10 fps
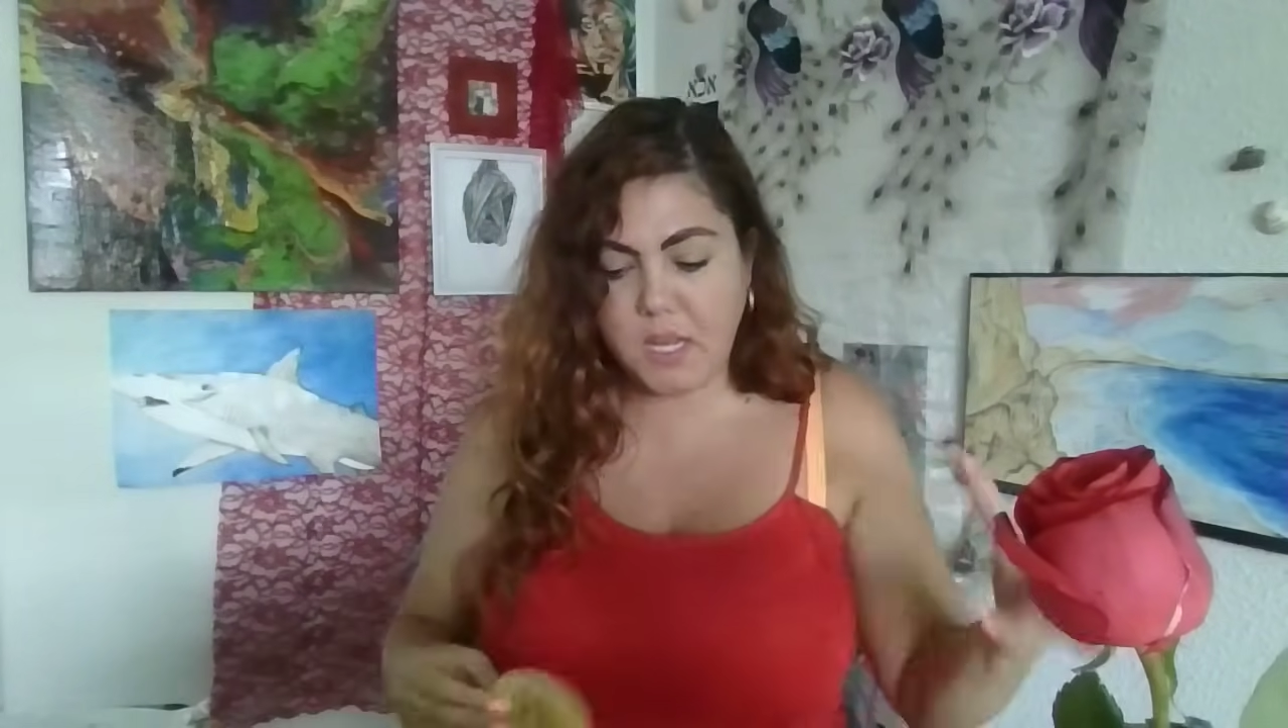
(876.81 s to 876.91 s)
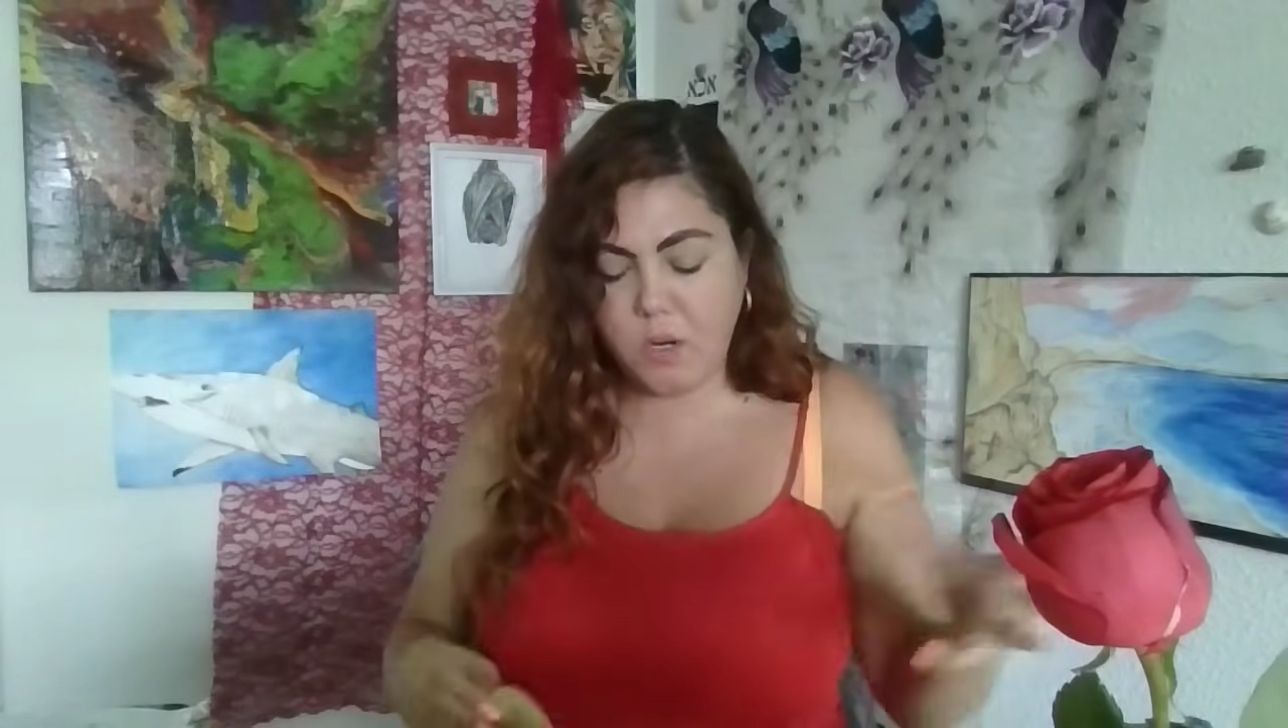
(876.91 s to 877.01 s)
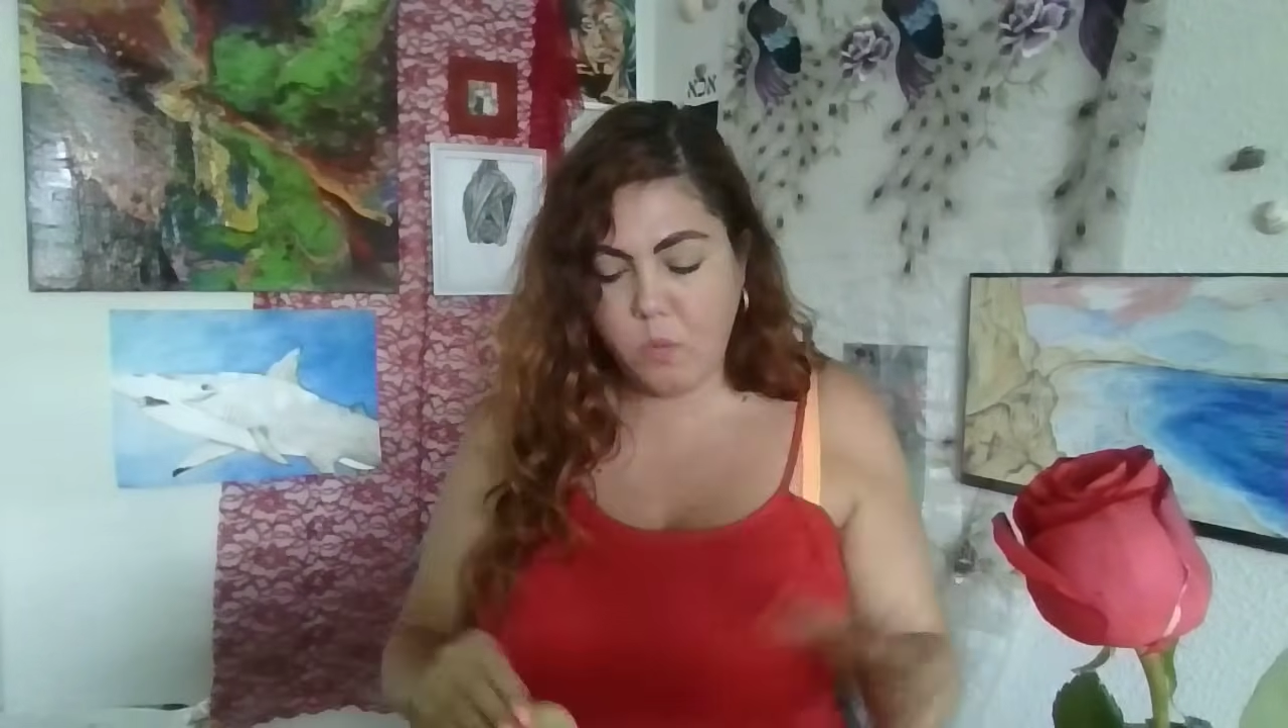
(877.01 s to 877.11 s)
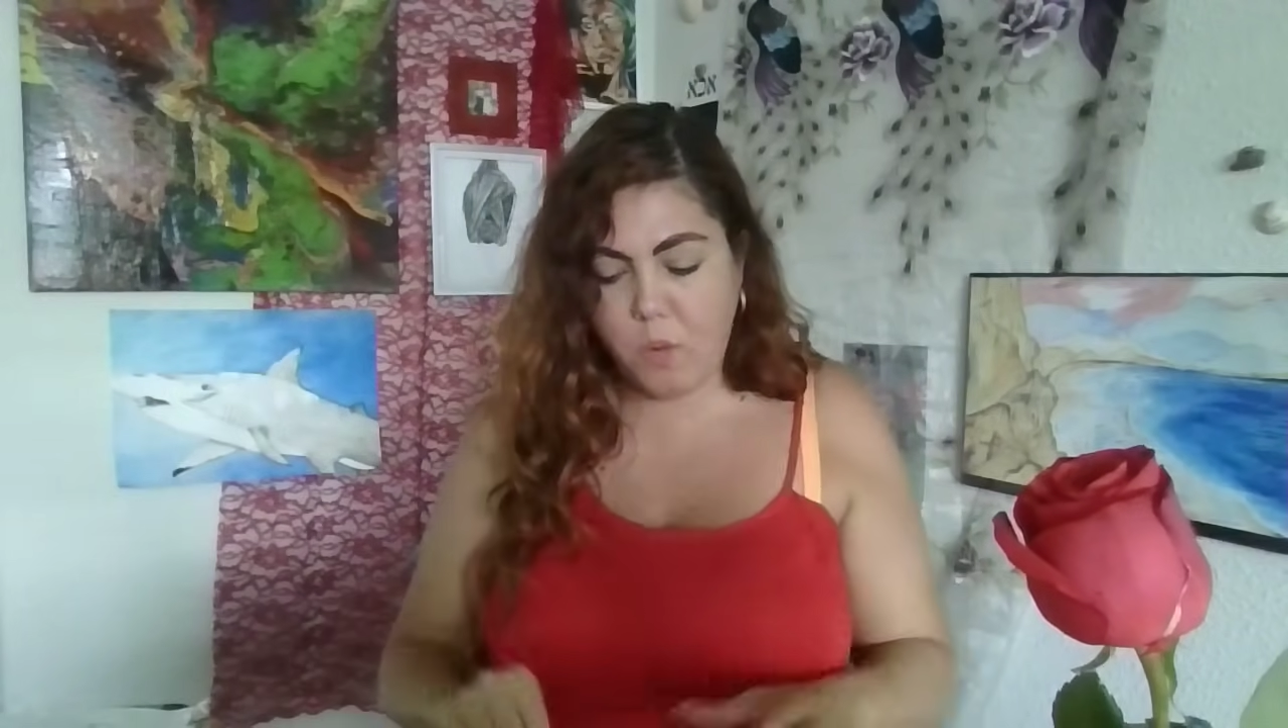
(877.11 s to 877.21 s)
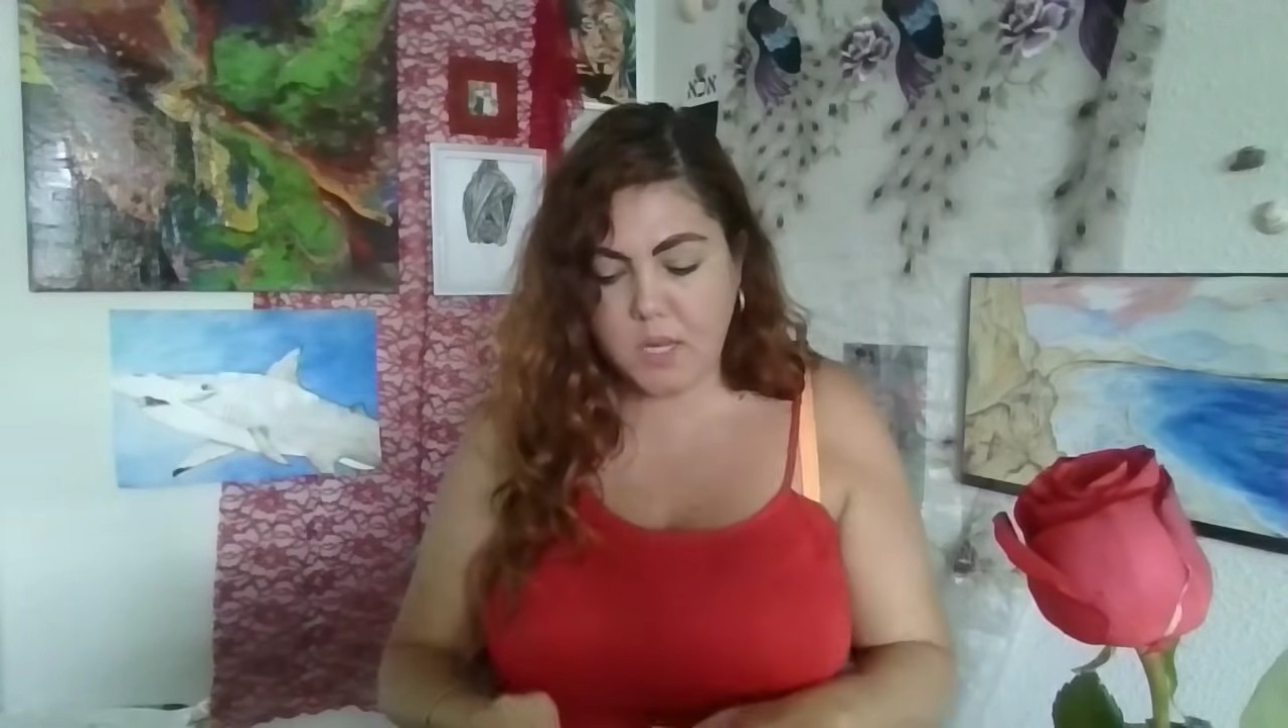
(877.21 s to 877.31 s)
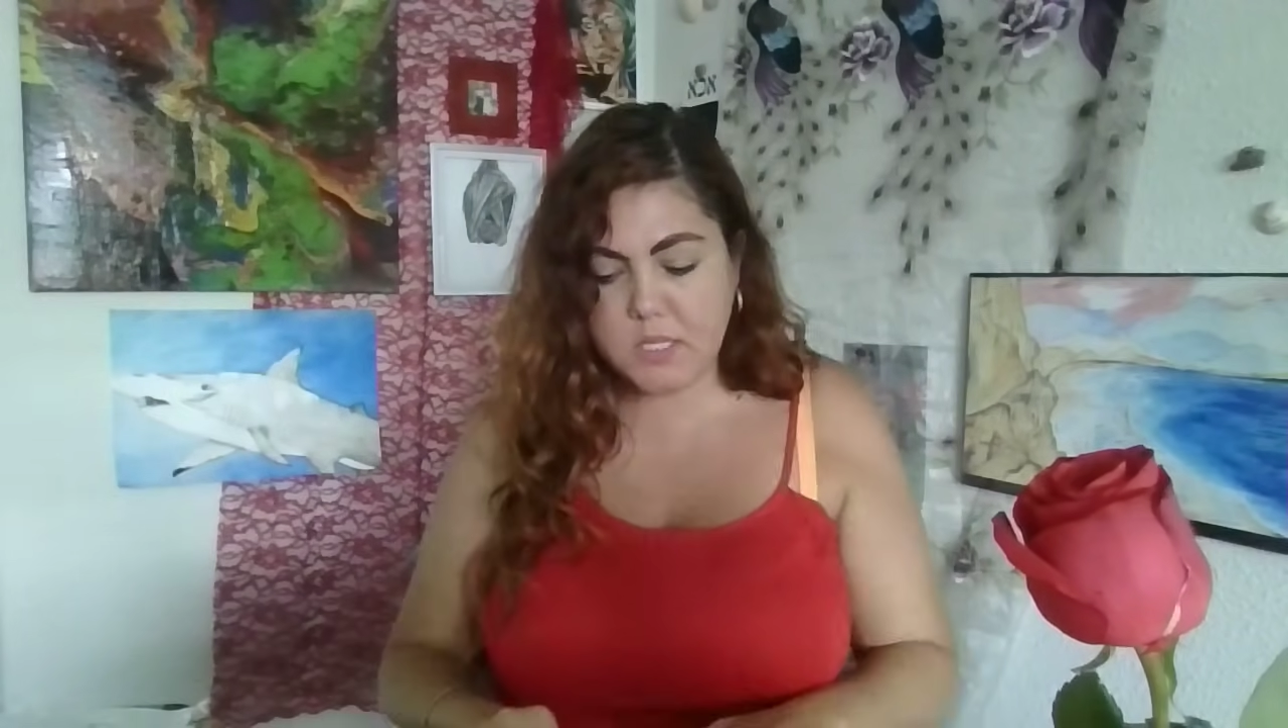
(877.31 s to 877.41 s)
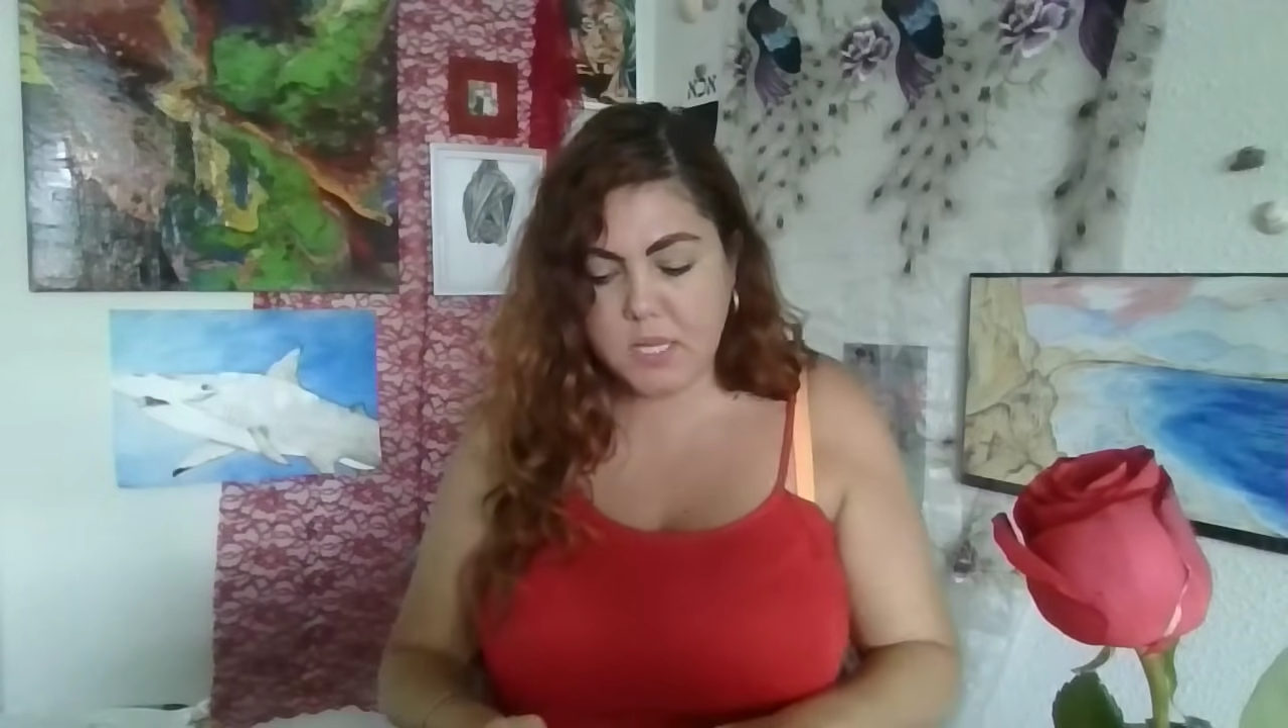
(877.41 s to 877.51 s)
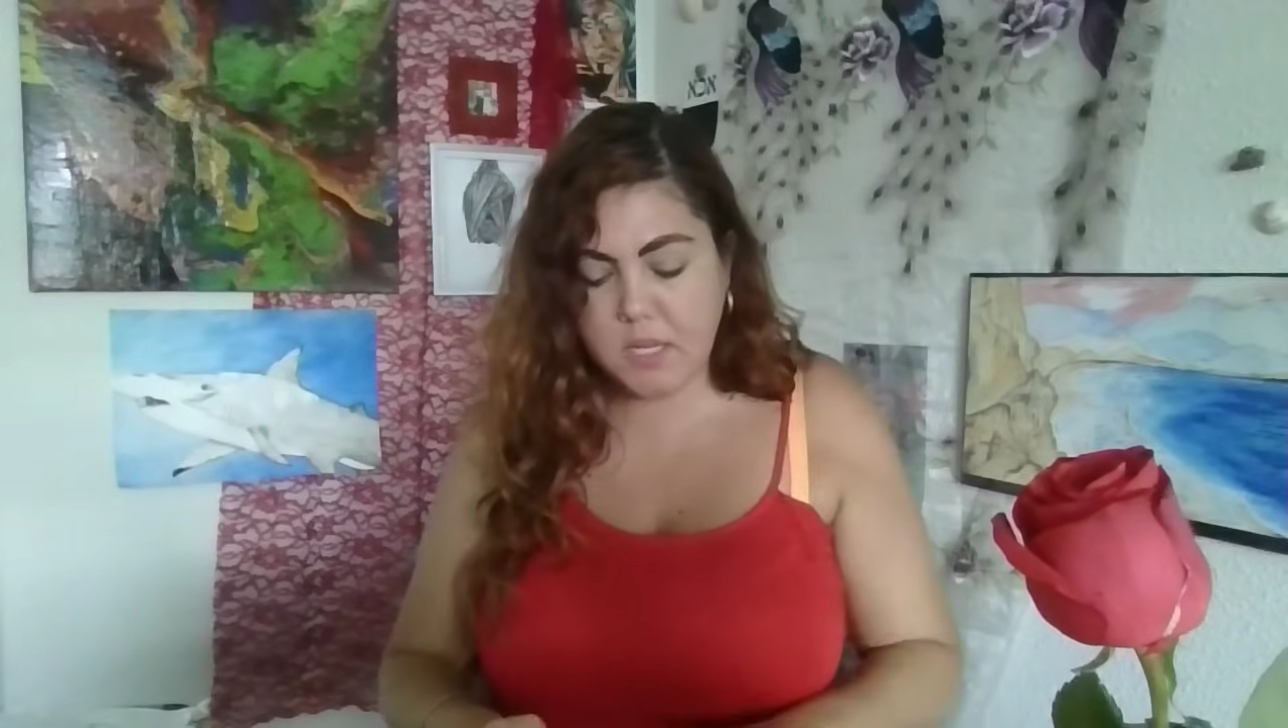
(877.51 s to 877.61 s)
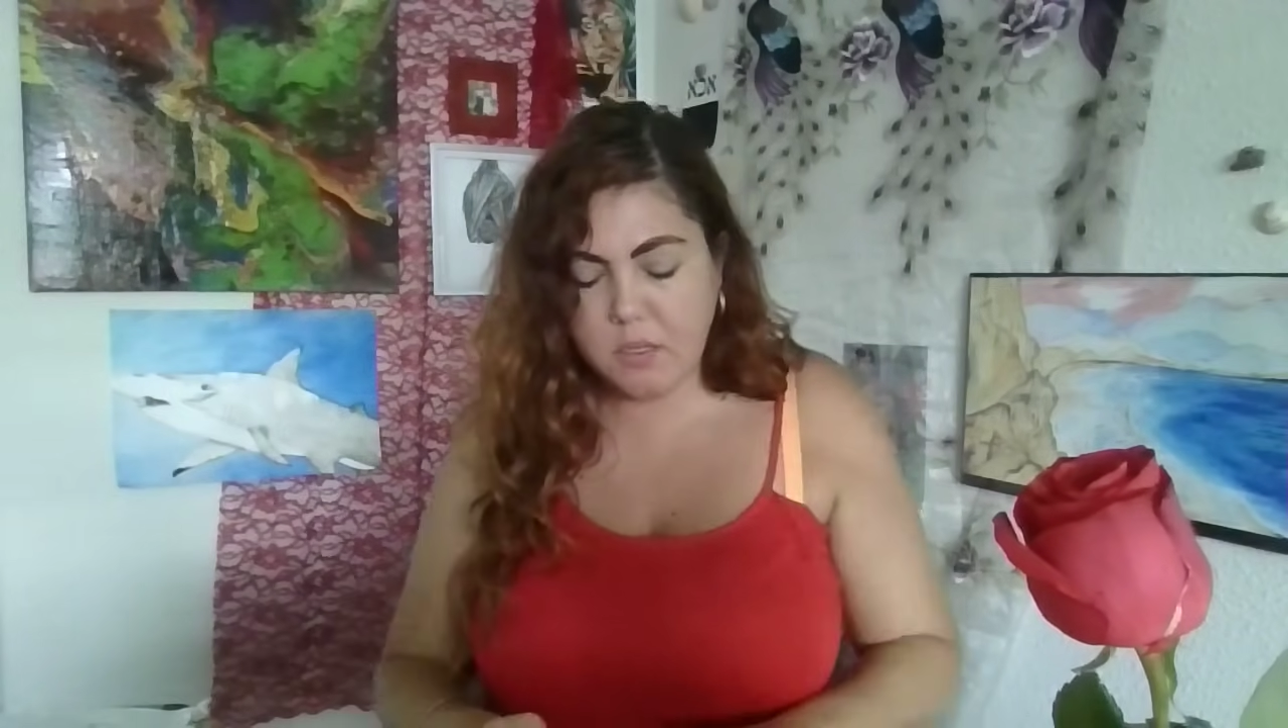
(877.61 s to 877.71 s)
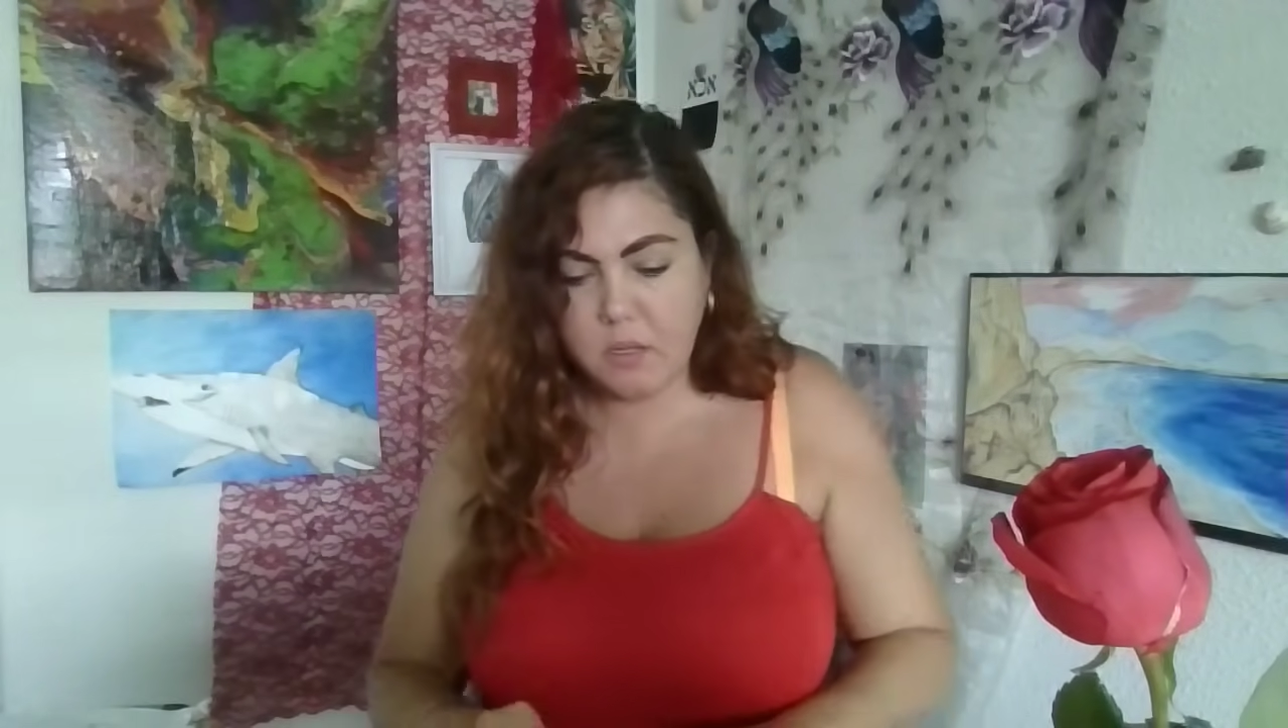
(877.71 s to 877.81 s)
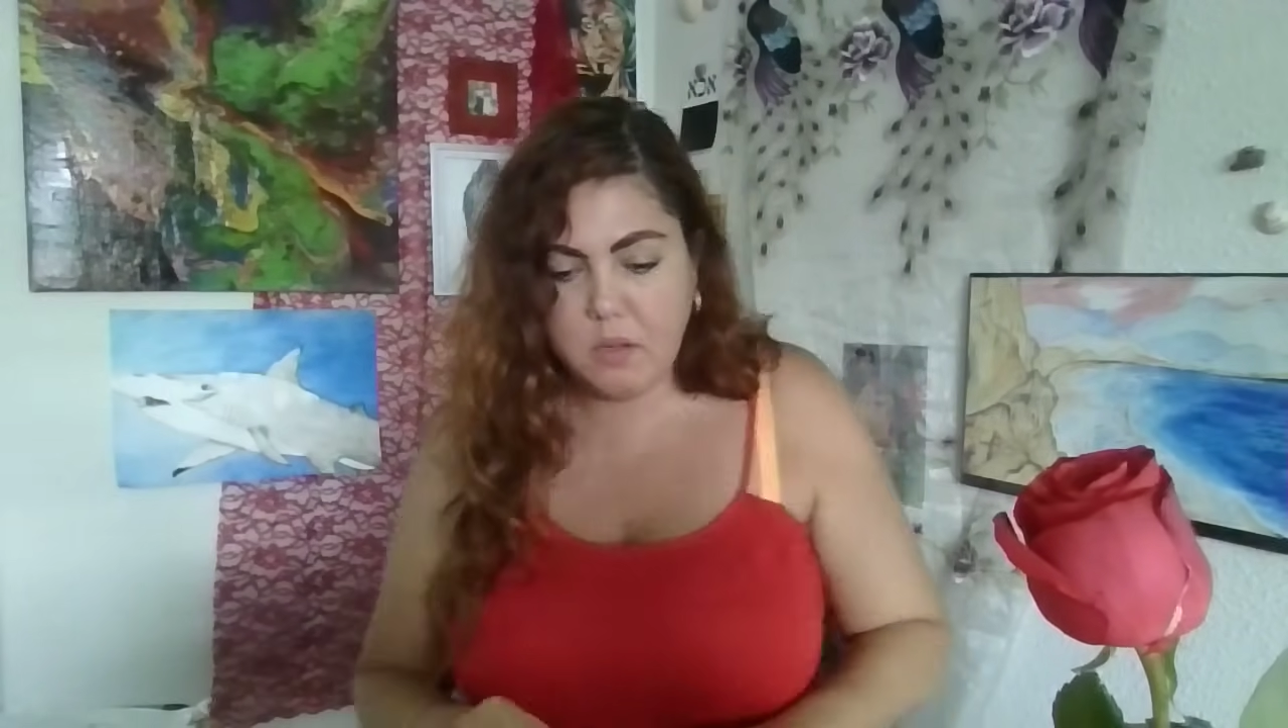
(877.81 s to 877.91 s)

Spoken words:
you're wanting.